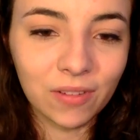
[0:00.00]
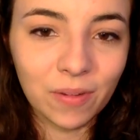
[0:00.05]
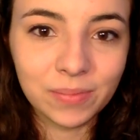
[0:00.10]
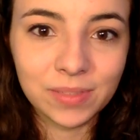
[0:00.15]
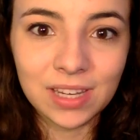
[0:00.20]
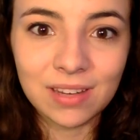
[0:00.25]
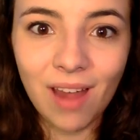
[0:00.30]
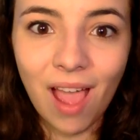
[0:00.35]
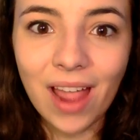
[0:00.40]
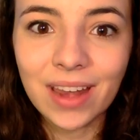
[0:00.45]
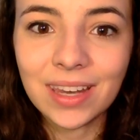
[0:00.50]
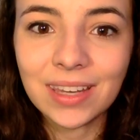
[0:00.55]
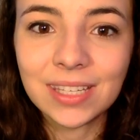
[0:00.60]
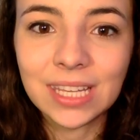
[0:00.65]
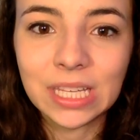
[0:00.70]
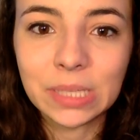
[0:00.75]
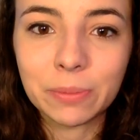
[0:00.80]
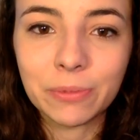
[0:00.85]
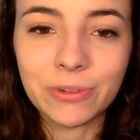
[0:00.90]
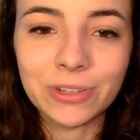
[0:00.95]
of up to
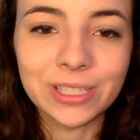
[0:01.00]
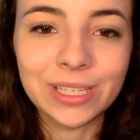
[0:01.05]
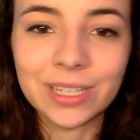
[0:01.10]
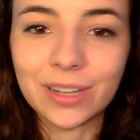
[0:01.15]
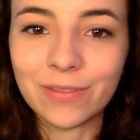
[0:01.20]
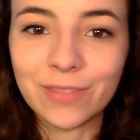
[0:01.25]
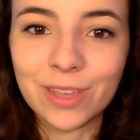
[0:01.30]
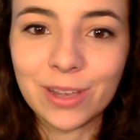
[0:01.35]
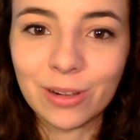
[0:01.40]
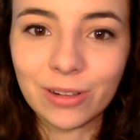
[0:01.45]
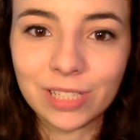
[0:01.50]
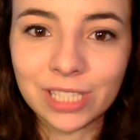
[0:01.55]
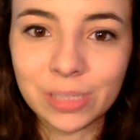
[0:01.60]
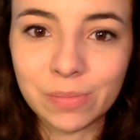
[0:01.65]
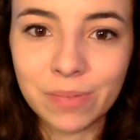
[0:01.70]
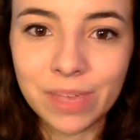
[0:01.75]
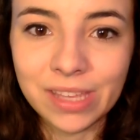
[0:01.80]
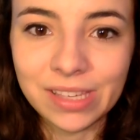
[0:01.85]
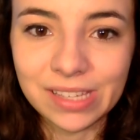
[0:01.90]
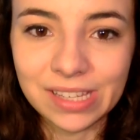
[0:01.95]
96% of the Earth's
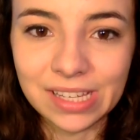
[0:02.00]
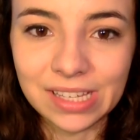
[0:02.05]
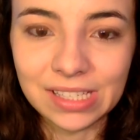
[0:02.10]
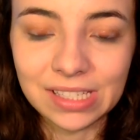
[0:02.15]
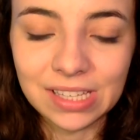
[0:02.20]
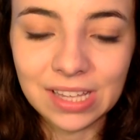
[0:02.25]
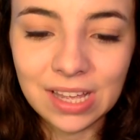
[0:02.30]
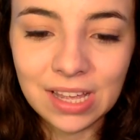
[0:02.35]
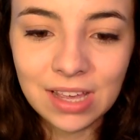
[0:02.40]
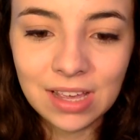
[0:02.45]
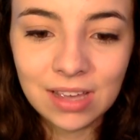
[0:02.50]
species,